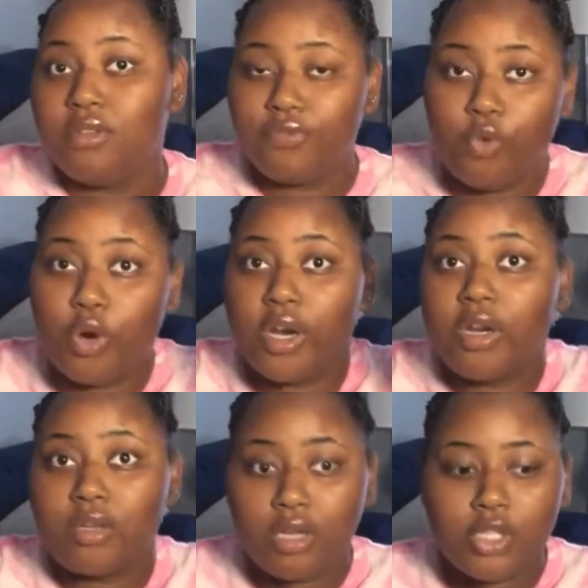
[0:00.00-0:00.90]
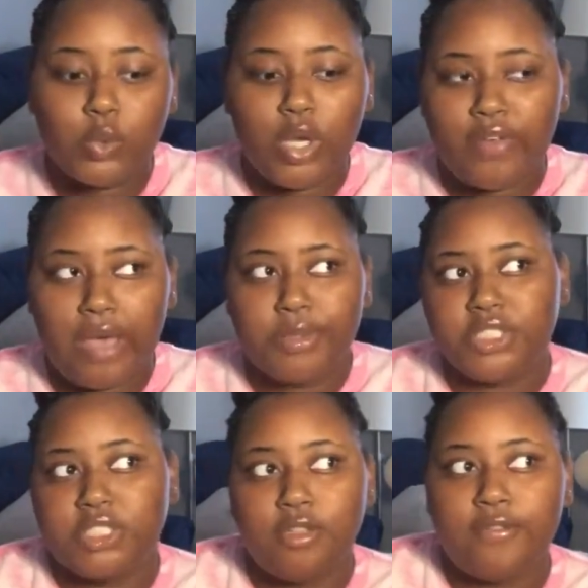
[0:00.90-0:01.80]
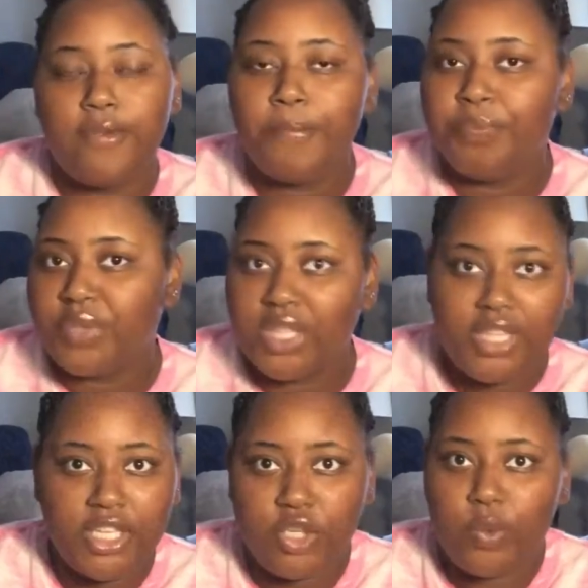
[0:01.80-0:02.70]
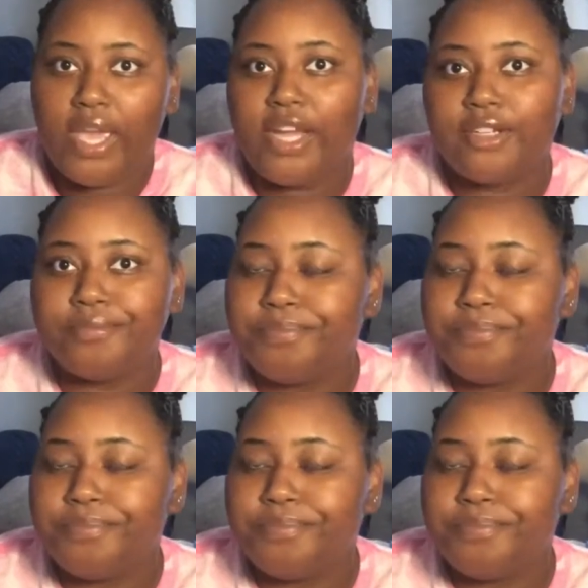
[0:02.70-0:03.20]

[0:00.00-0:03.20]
for a 12-hour shift than do hair.